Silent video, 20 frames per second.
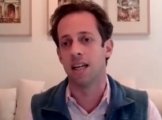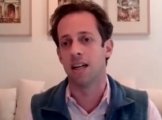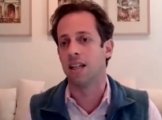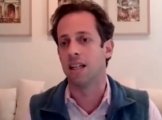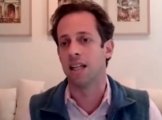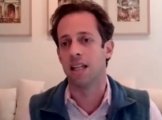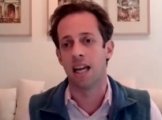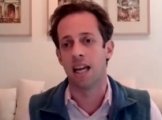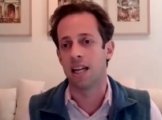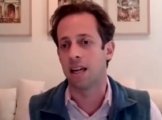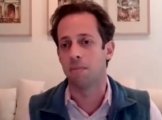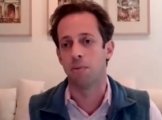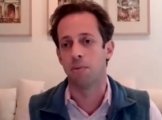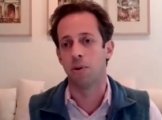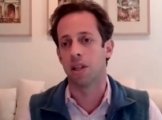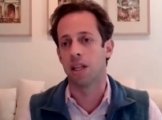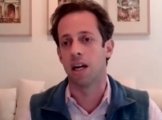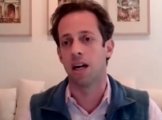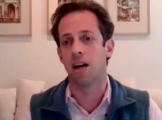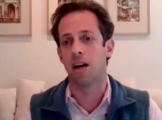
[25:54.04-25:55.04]
that they can
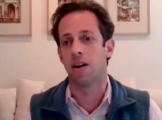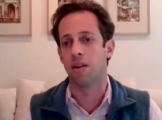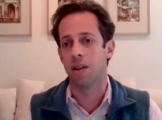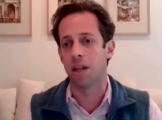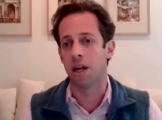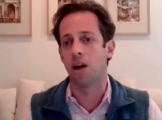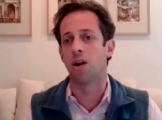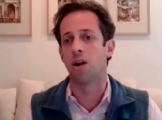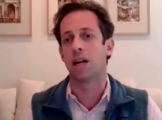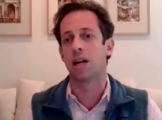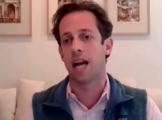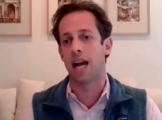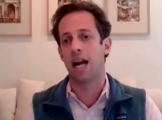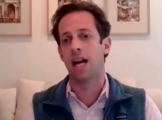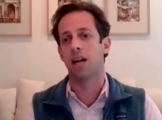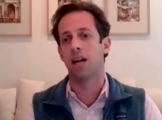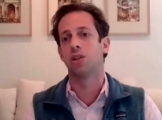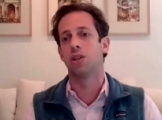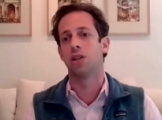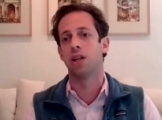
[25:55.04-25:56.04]
put their
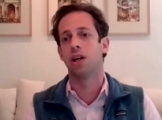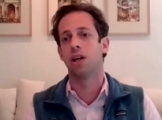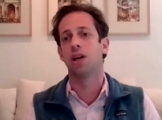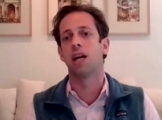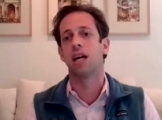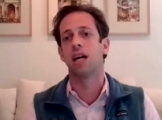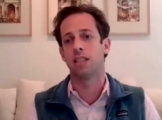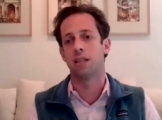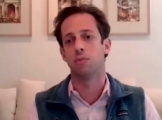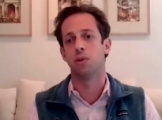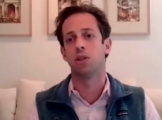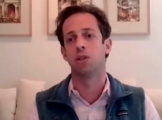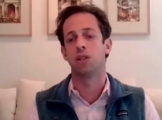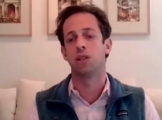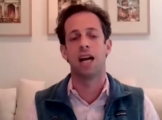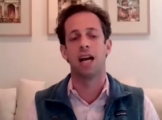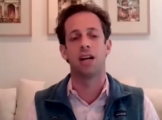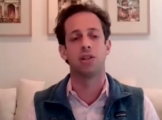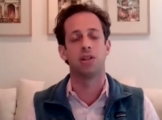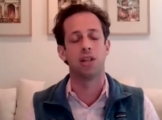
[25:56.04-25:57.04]
cash and their customers'
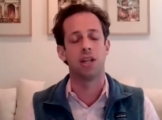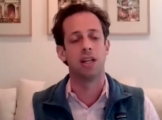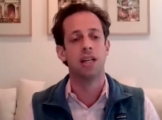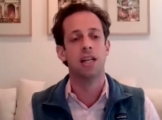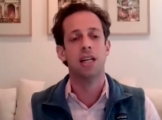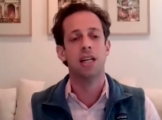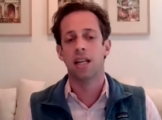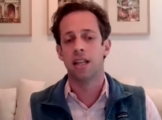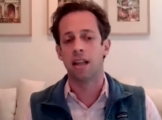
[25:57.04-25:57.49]
cash in,